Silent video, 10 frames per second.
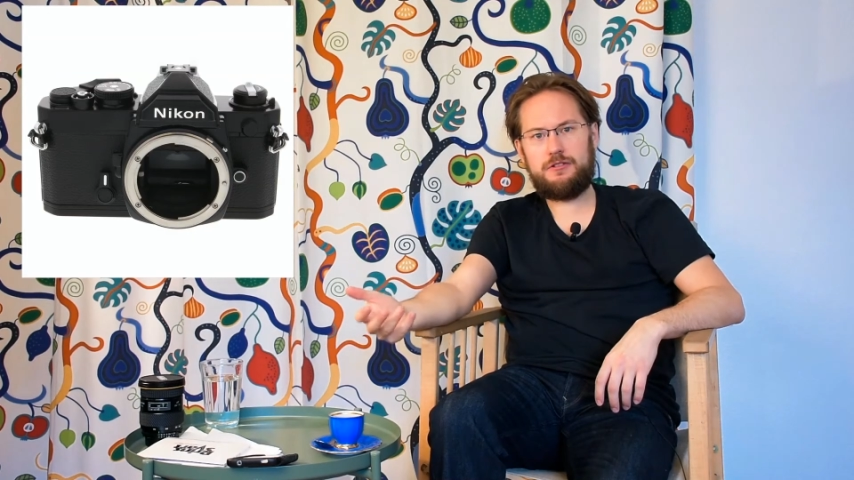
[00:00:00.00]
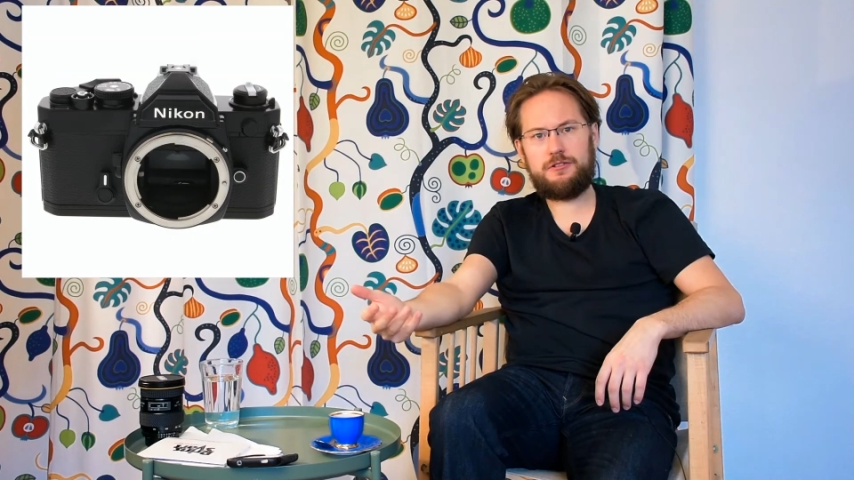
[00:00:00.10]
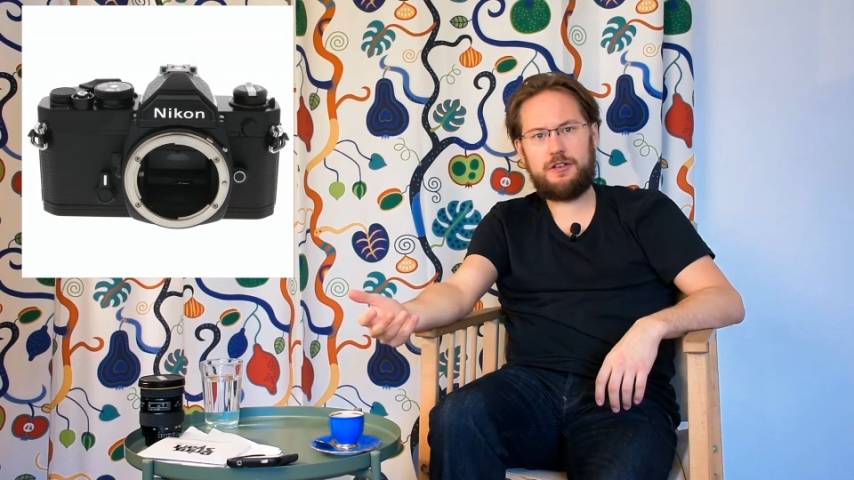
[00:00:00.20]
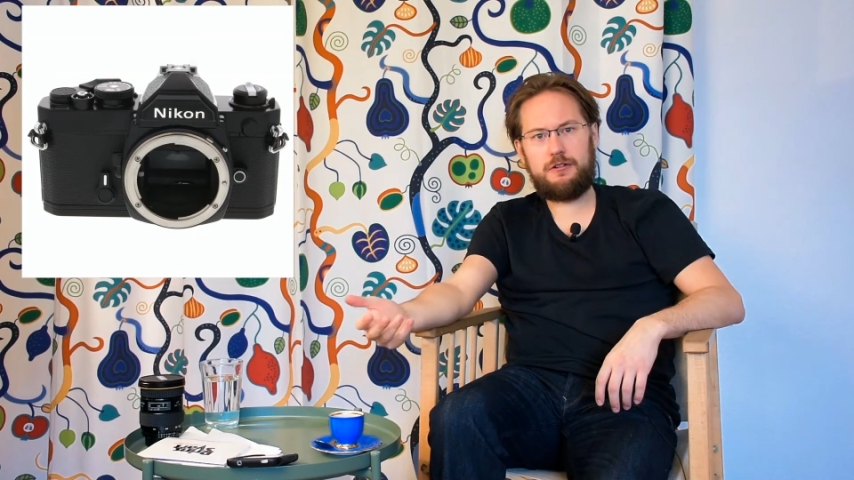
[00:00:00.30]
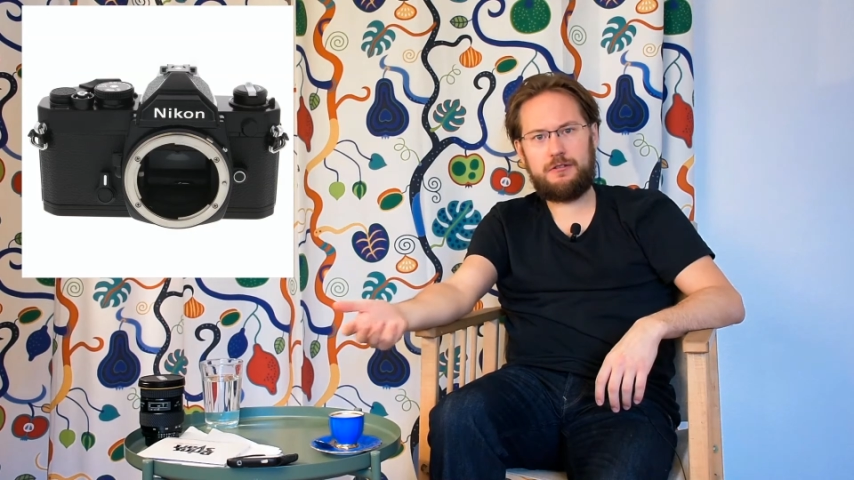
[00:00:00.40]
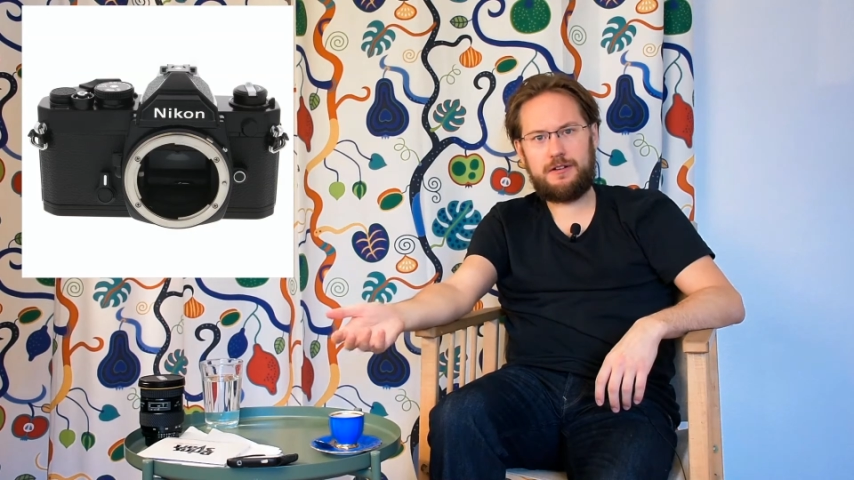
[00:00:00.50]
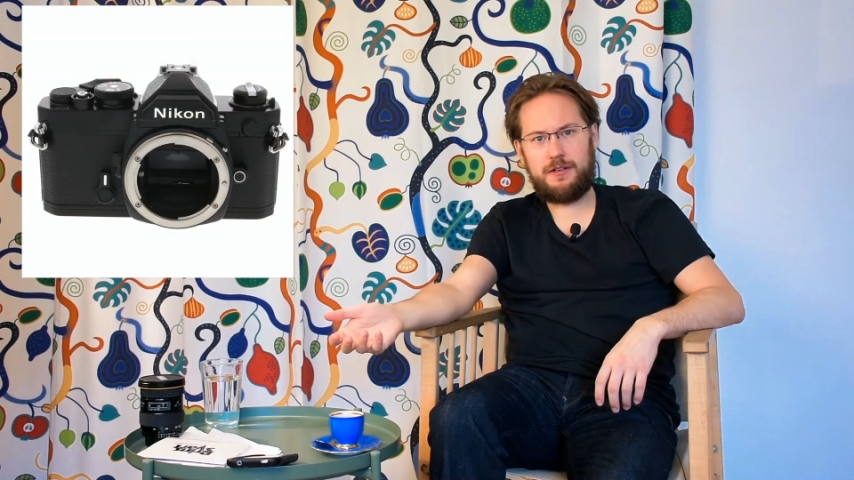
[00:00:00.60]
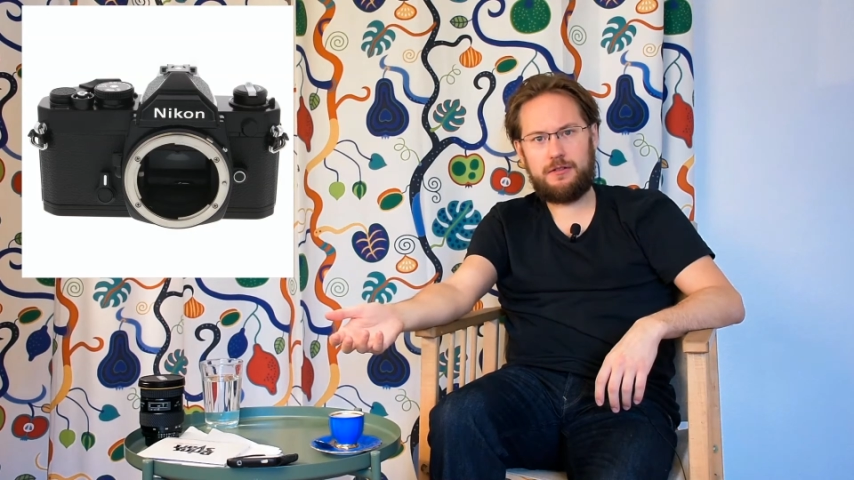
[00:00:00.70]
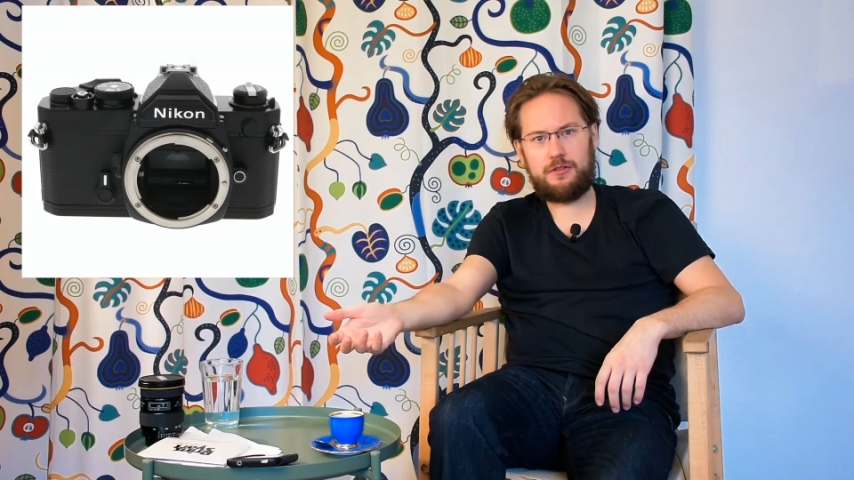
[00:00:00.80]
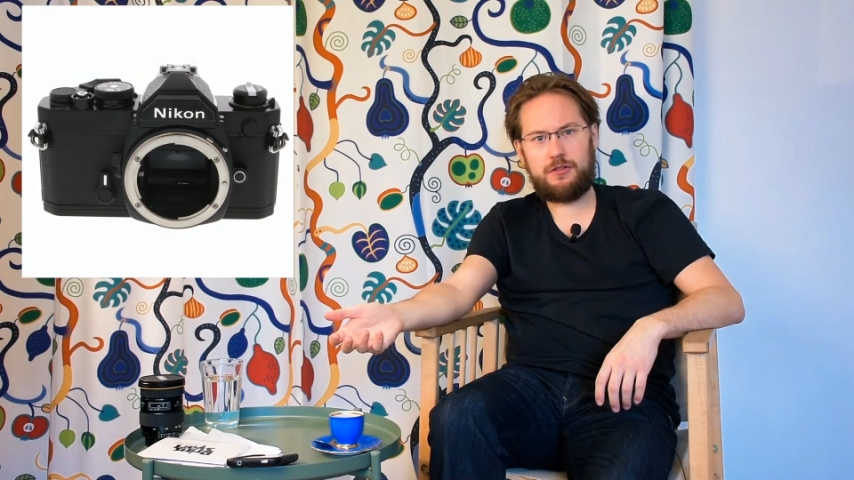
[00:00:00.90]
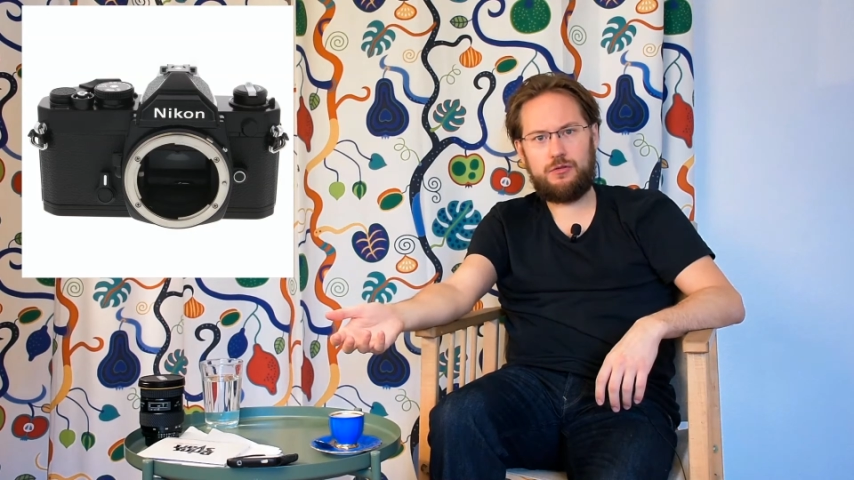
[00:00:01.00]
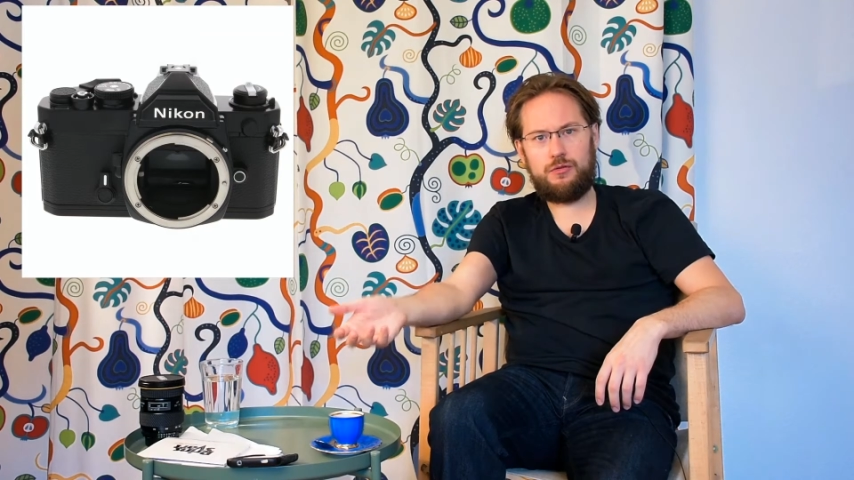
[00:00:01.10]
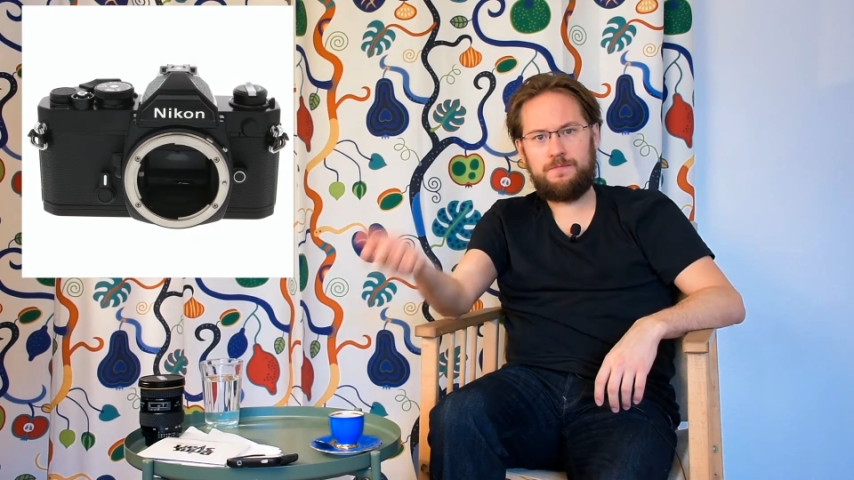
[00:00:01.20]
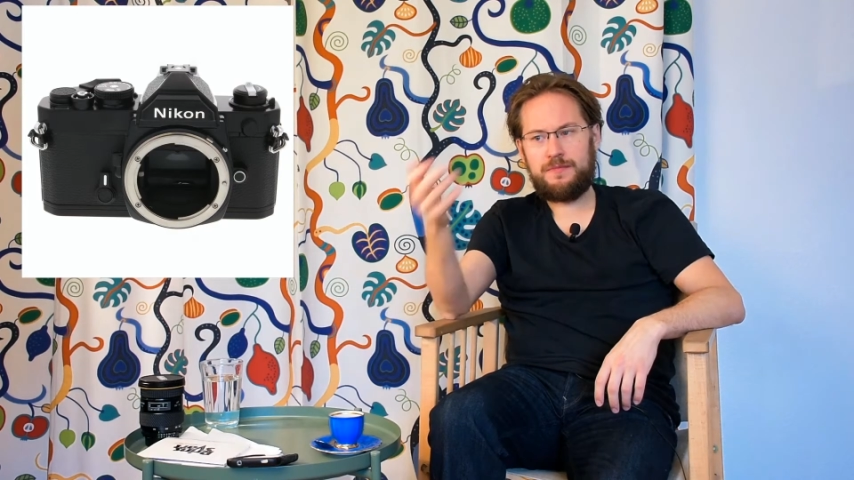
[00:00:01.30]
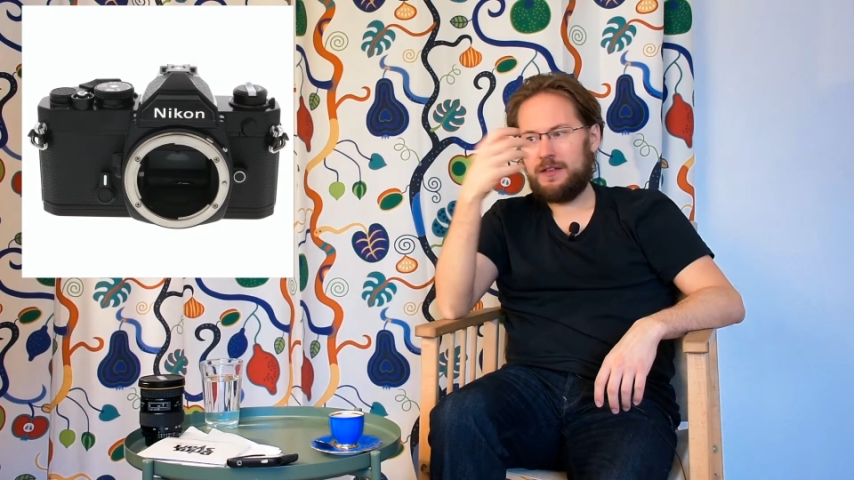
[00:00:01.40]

shutter in it, so